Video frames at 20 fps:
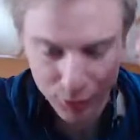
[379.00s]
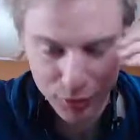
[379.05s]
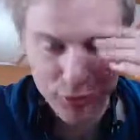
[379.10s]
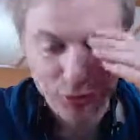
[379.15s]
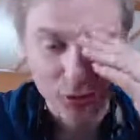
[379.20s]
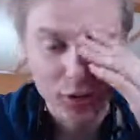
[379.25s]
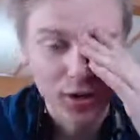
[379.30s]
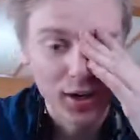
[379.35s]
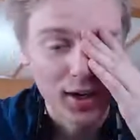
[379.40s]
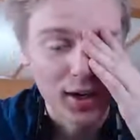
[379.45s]
well,
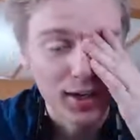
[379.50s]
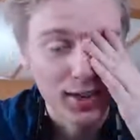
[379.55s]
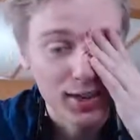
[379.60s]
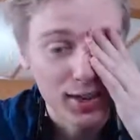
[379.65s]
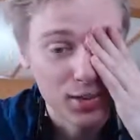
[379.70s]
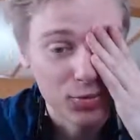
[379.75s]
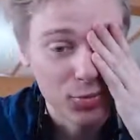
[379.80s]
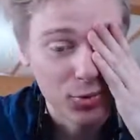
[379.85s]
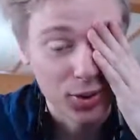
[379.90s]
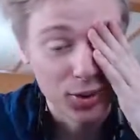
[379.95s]
before I
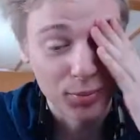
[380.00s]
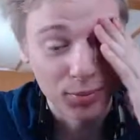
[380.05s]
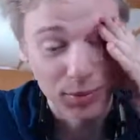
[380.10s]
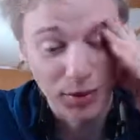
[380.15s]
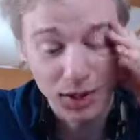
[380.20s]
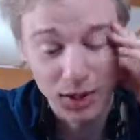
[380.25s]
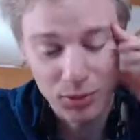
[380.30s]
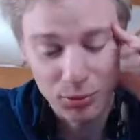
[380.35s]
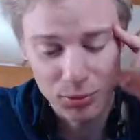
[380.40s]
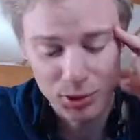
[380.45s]
didn't want to
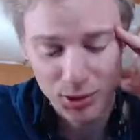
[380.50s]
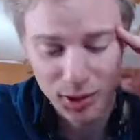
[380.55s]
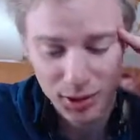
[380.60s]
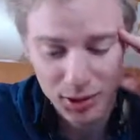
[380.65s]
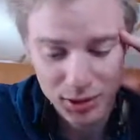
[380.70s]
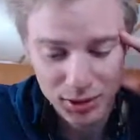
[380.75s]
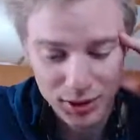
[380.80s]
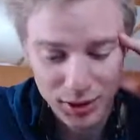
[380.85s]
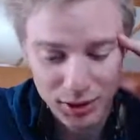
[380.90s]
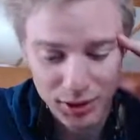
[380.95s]
begin with the
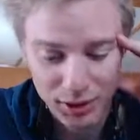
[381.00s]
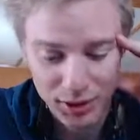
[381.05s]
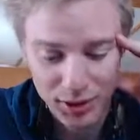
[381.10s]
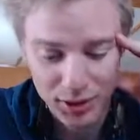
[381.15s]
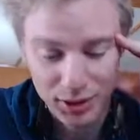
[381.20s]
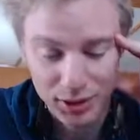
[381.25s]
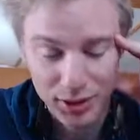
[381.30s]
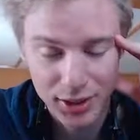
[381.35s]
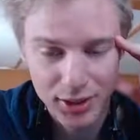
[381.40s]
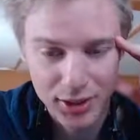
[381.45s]
elixir
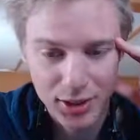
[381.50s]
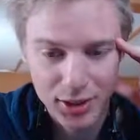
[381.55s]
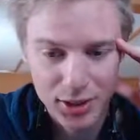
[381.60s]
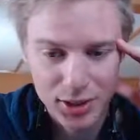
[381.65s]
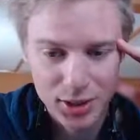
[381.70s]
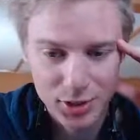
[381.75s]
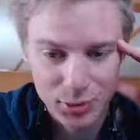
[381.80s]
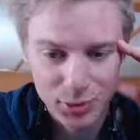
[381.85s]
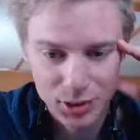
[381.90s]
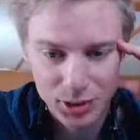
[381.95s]
collector either,
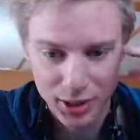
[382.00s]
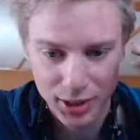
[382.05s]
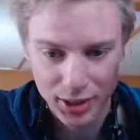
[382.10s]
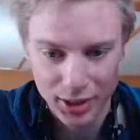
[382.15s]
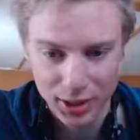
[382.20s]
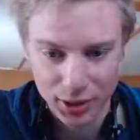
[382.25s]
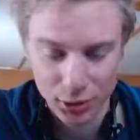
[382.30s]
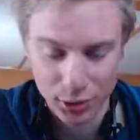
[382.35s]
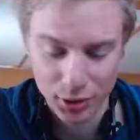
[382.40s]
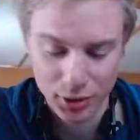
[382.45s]
because it was
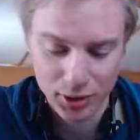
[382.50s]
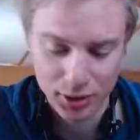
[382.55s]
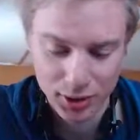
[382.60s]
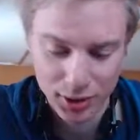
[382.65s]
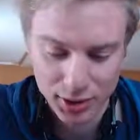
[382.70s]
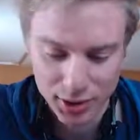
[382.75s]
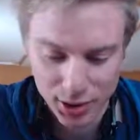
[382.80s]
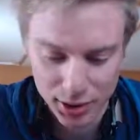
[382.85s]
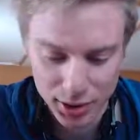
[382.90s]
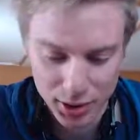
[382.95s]
like
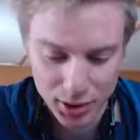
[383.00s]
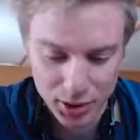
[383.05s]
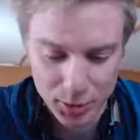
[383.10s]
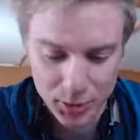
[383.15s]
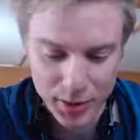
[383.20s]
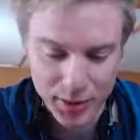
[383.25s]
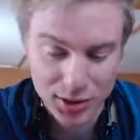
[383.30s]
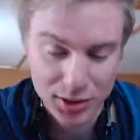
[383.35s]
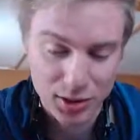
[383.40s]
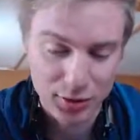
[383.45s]
such an
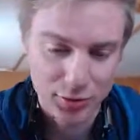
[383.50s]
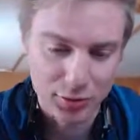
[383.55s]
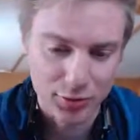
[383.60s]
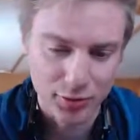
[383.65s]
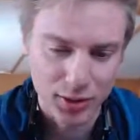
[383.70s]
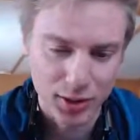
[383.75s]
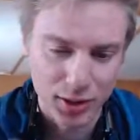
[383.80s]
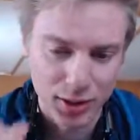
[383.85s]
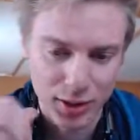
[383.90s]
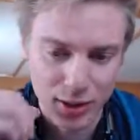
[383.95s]
expensive
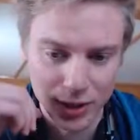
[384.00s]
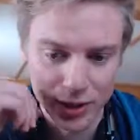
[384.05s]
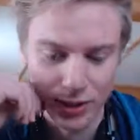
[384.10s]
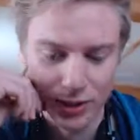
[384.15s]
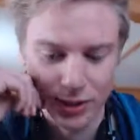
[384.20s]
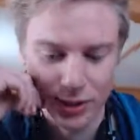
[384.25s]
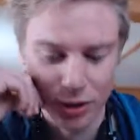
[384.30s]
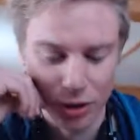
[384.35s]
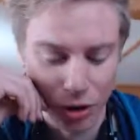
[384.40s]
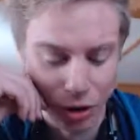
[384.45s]

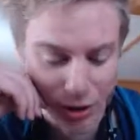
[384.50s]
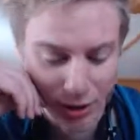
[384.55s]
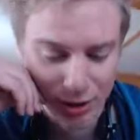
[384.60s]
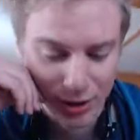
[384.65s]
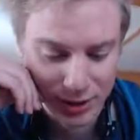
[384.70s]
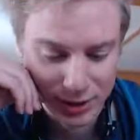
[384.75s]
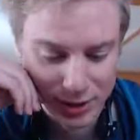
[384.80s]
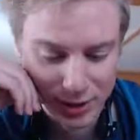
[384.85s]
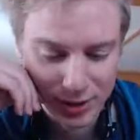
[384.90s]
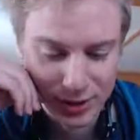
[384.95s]
card,
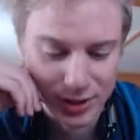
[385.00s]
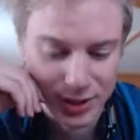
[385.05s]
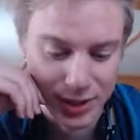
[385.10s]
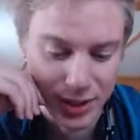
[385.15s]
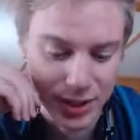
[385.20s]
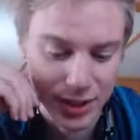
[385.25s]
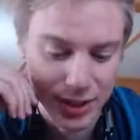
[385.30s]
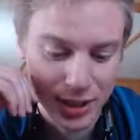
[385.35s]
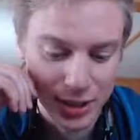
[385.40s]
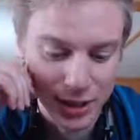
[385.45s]
like 6,
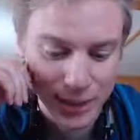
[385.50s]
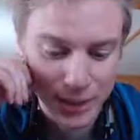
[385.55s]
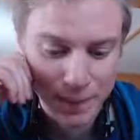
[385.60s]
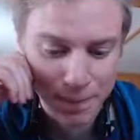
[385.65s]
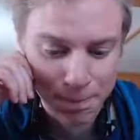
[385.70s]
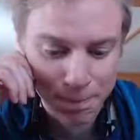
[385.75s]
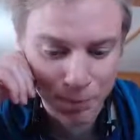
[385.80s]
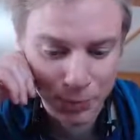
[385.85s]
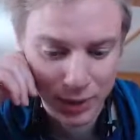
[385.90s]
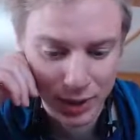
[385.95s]
and then
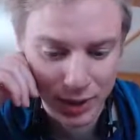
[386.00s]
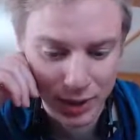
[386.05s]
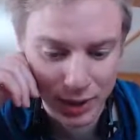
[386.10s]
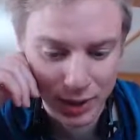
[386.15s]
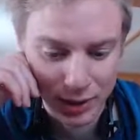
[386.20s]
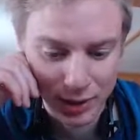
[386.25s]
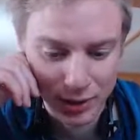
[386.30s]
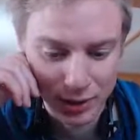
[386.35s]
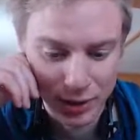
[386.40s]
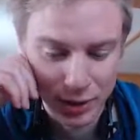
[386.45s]

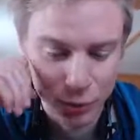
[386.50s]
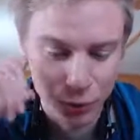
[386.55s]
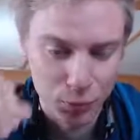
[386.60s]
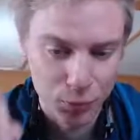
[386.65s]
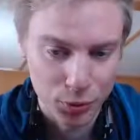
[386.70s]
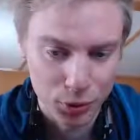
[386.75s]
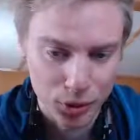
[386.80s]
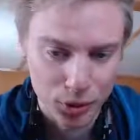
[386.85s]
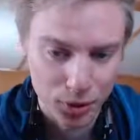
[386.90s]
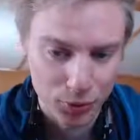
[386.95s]
he
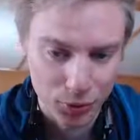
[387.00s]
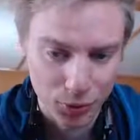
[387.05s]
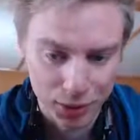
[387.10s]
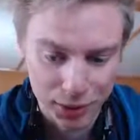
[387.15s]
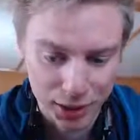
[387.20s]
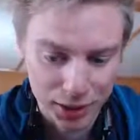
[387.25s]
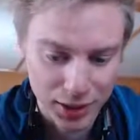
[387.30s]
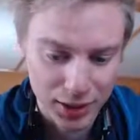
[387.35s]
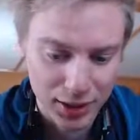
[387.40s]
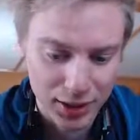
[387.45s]
will push on
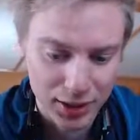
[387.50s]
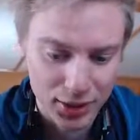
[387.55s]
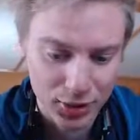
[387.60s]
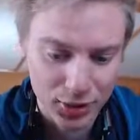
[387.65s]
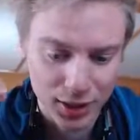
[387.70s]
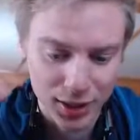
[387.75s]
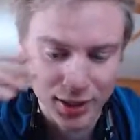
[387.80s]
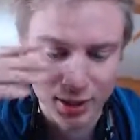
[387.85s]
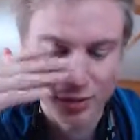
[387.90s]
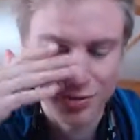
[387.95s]
one lane
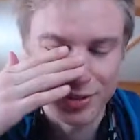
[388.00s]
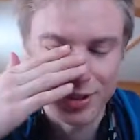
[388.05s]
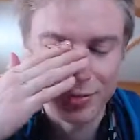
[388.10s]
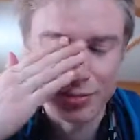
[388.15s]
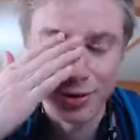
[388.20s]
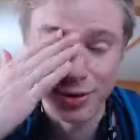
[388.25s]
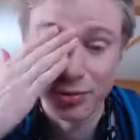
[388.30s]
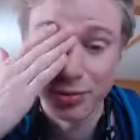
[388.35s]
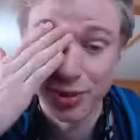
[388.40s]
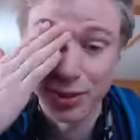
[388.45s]
and you can't
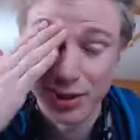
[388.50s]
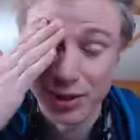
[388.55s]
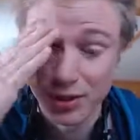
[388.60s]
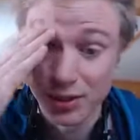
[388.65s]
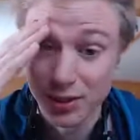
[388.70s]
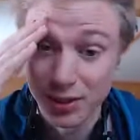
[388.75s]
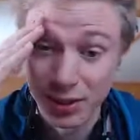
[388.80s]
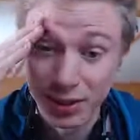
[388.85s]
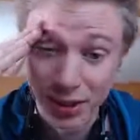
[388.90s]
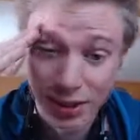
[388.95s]
defend. But
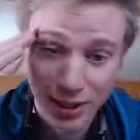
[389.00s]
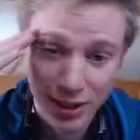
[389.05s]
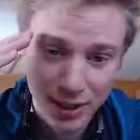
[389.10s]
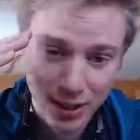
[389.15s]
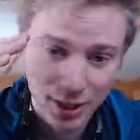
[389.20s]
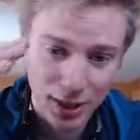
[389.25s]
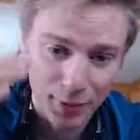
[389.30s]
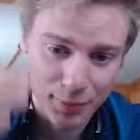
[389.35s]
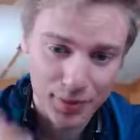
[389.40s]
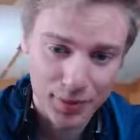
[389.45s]
recently
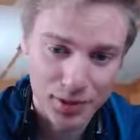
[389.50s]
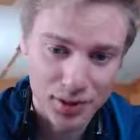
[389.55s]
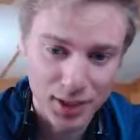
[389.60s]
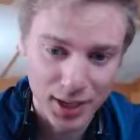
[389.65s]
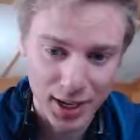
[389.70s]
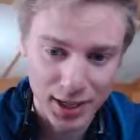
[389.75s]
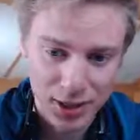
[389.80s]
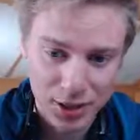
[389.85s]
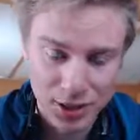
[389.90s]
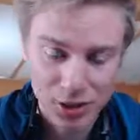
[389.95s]
I've been
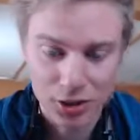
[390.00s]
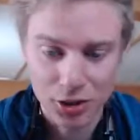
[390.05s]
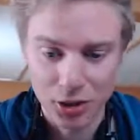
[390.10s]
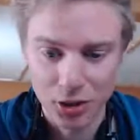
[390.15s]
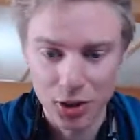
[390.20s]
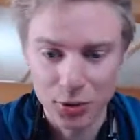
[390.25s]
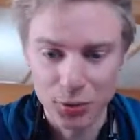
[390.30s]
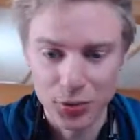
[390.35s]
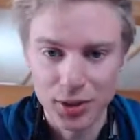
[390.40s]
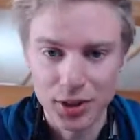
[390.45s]
actually
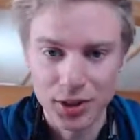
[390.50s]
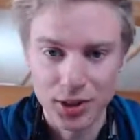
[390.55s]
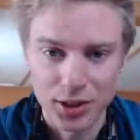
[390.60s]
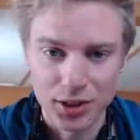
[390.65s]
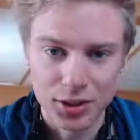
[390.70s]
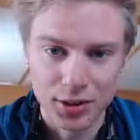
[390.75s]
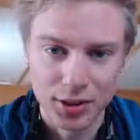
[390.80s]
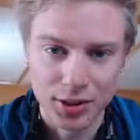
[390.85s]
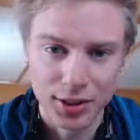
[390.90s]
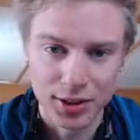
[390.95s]
starting with the
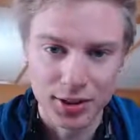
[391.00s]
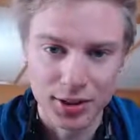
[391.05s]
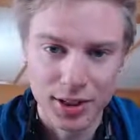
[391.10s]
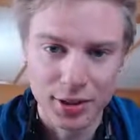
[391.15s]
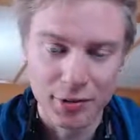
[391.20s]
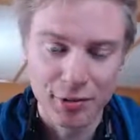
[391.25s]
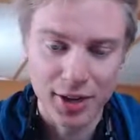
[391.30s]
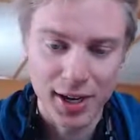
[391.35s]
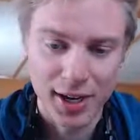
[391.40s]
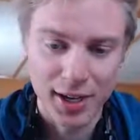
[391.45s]
elixir collector
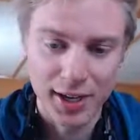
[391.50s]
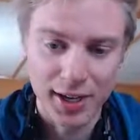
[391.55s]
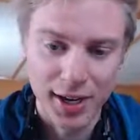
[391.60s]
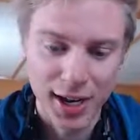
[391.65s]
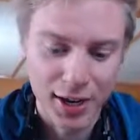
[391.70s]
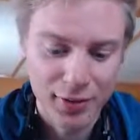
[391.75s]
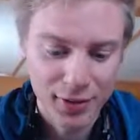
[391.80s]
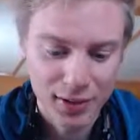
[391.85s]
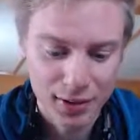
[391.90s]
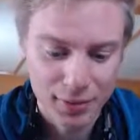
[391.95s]
if I
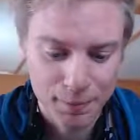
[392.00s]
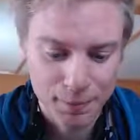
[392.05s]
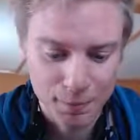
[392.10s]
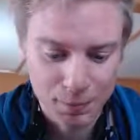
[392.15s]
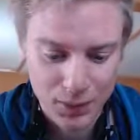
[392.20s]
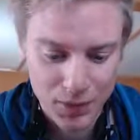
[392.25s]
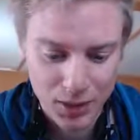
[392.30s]
have it,